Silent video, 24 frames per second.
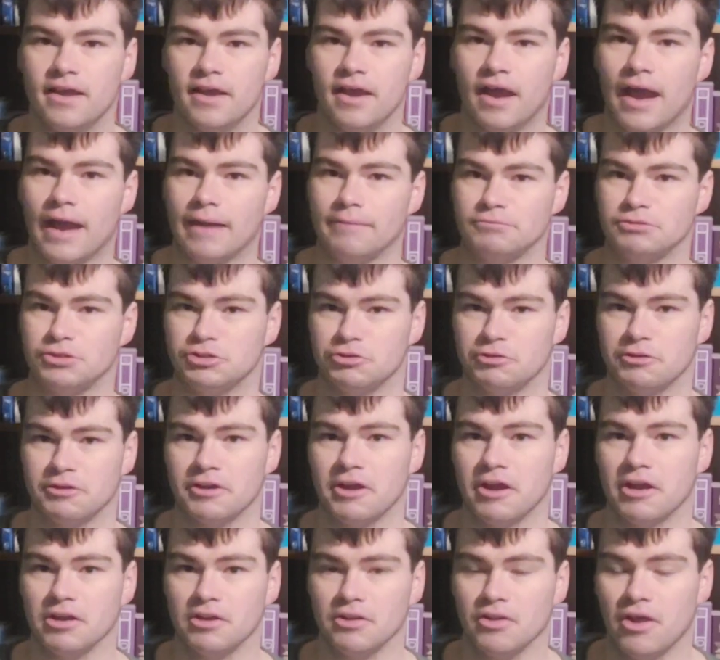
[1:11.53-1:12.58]
I'm sure it
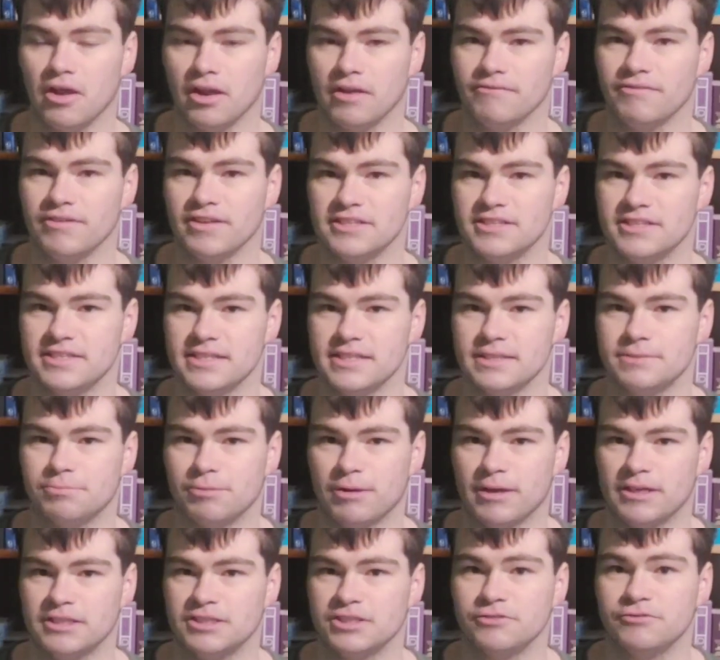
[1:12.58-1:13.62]
got a lot of its
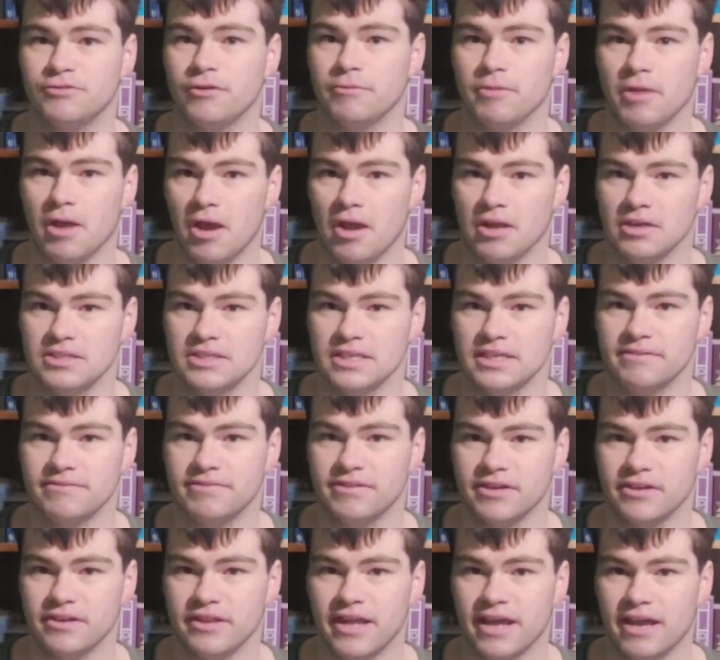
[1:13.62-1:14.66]
inspiration from The Haunting of
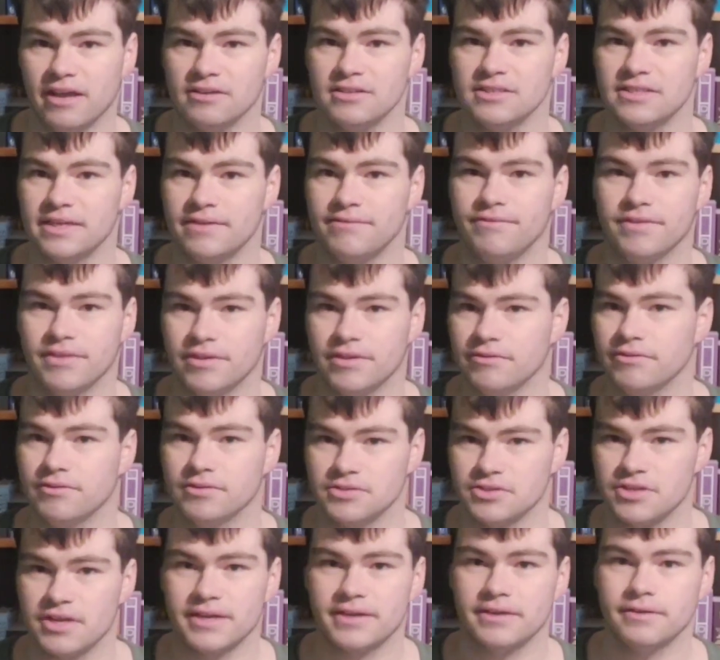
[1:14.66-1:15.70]
Hill House, even though
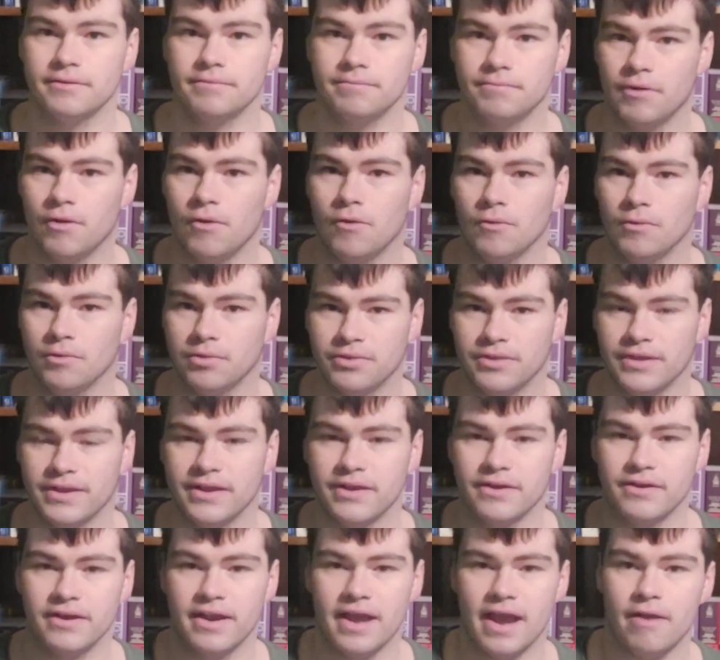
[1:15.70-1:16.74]
there's like a whole thing
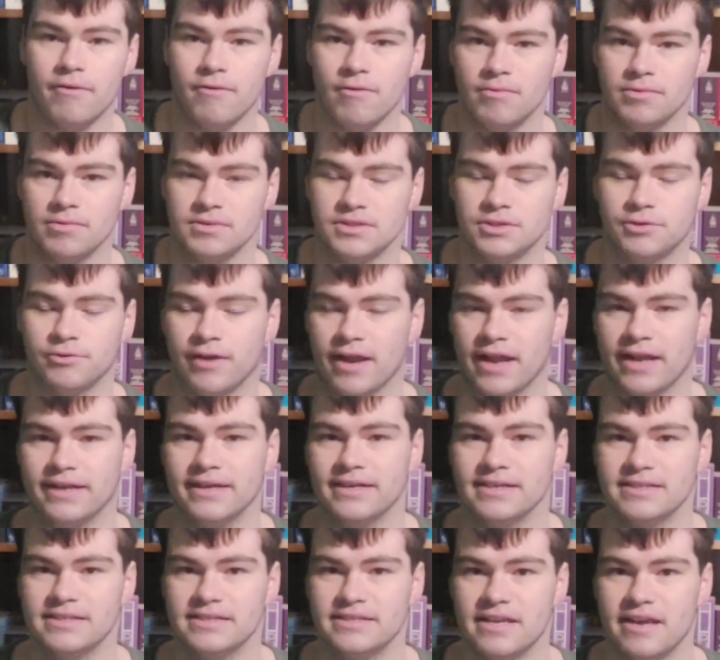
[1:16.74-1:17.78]
on how it was created
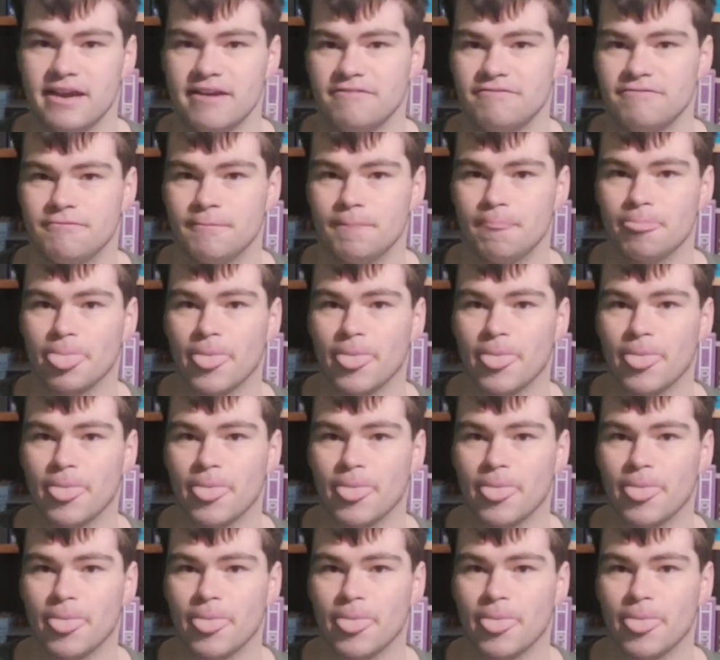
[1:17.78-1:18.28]
and stuff.